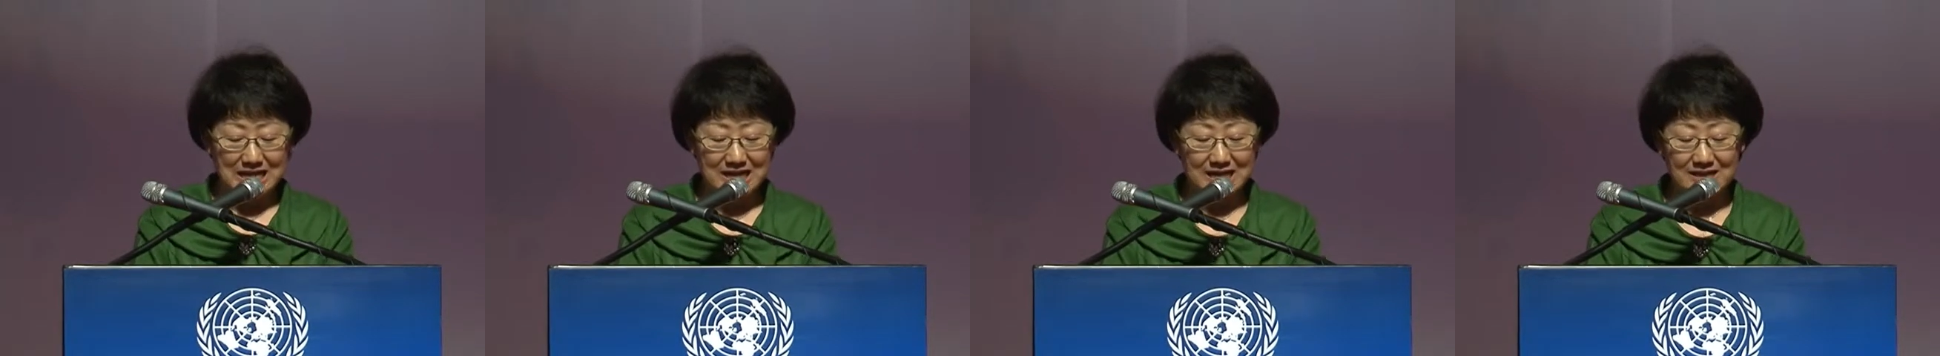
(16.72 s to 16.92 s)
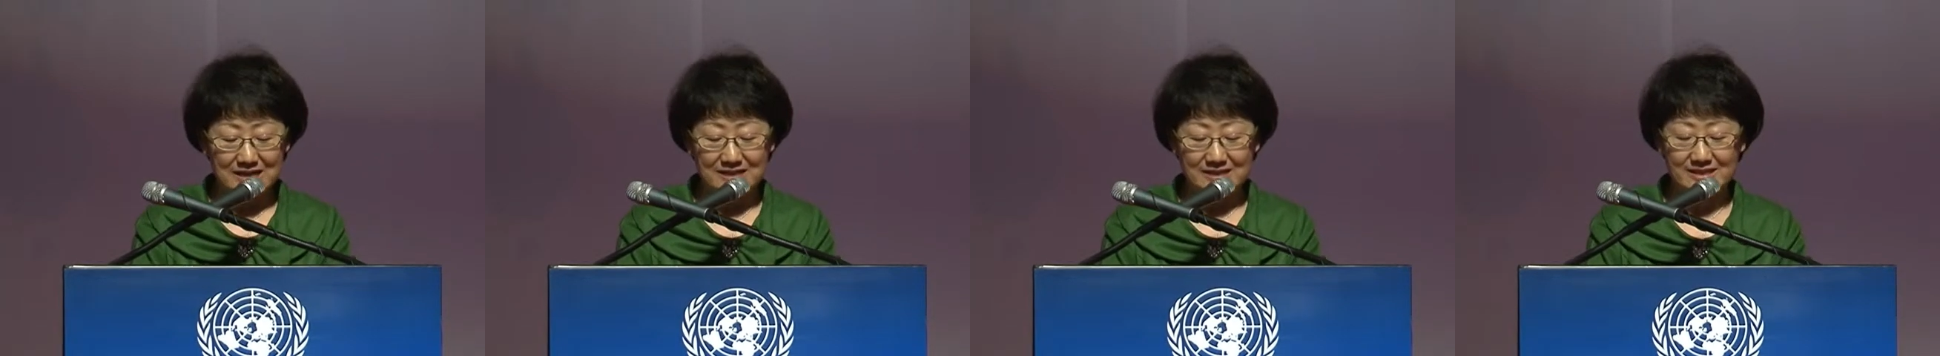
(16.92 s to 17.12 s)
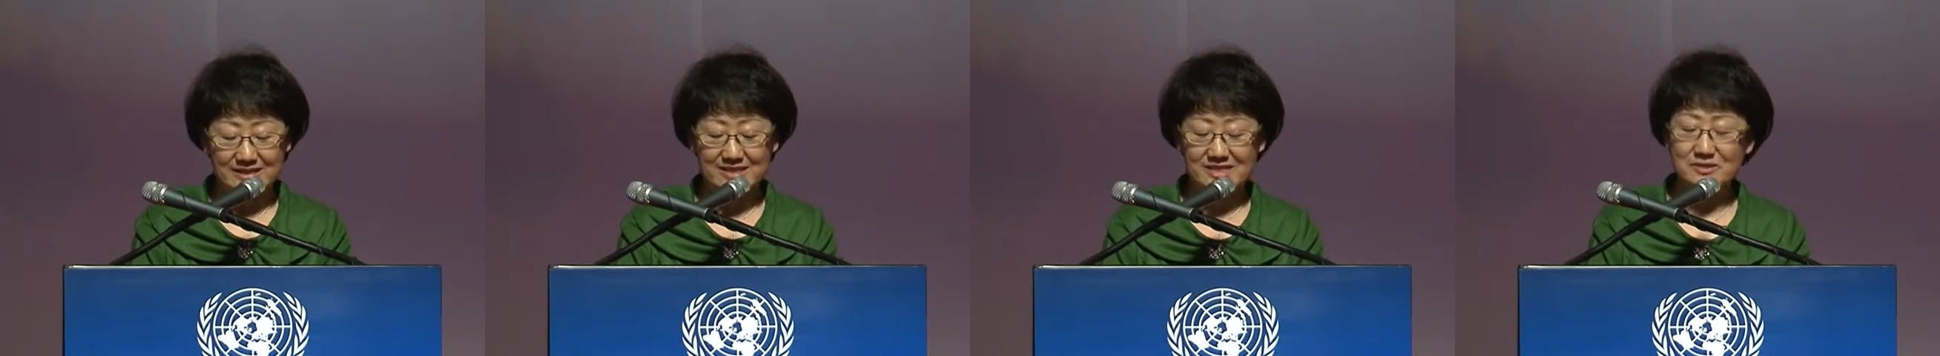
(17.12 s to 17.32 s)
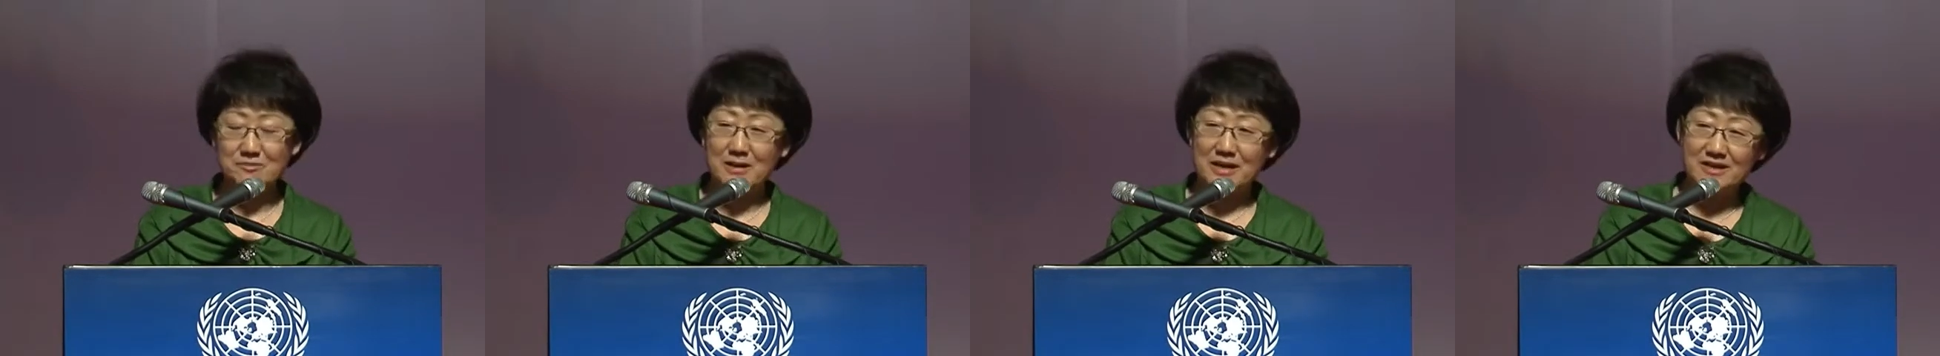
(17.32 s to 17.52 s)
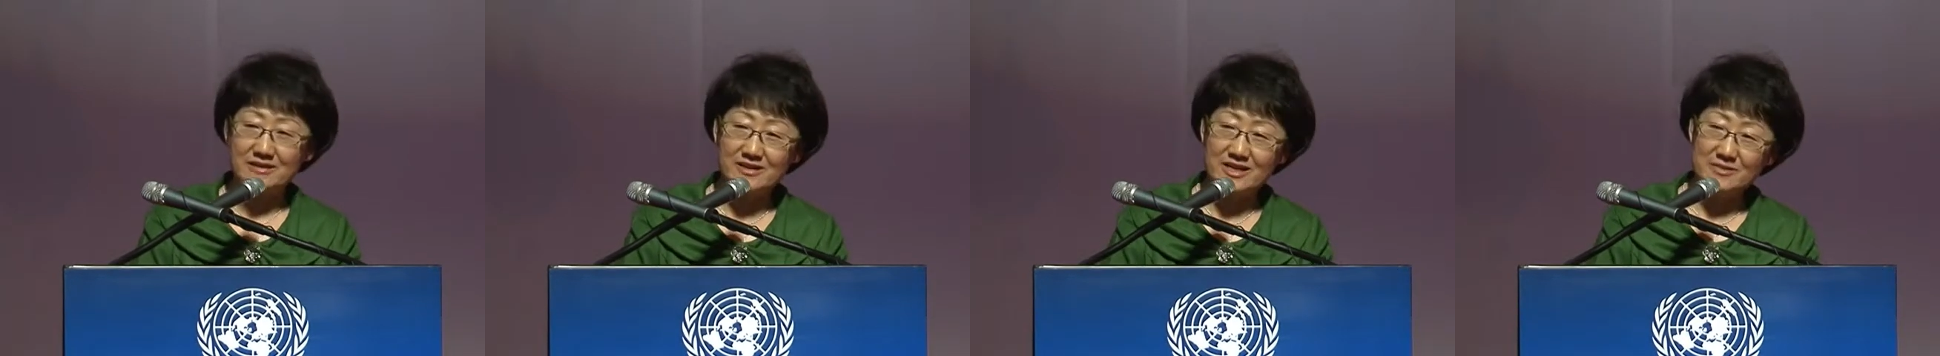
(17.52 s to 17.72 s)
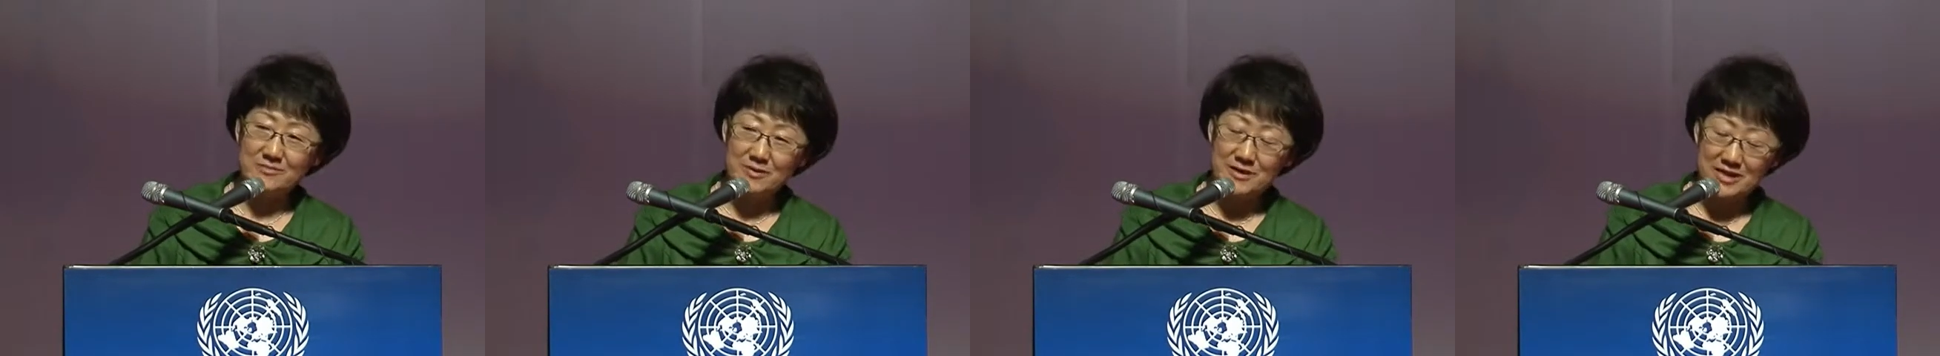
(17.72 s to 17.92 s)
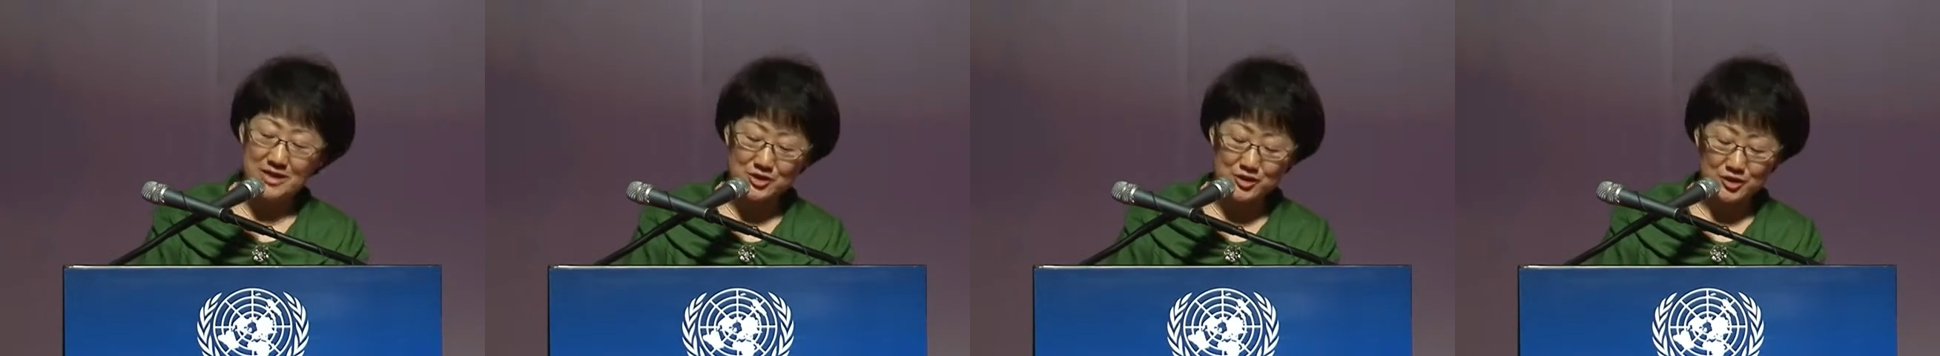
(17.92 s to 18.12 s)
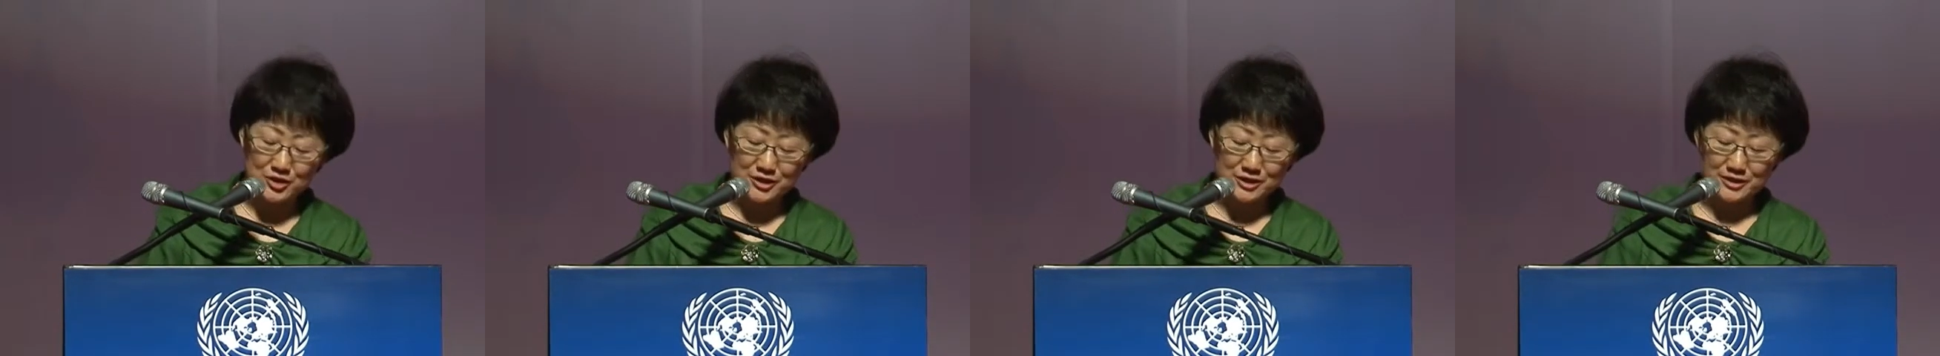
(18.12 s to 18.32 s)
It is my great
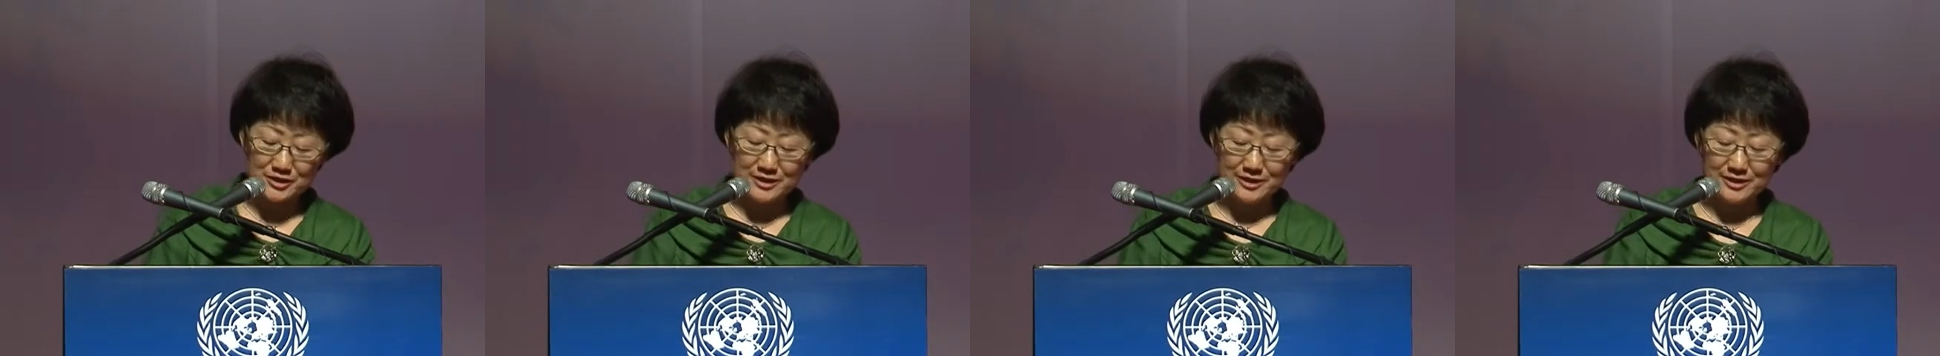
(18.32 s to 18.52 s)
pleasure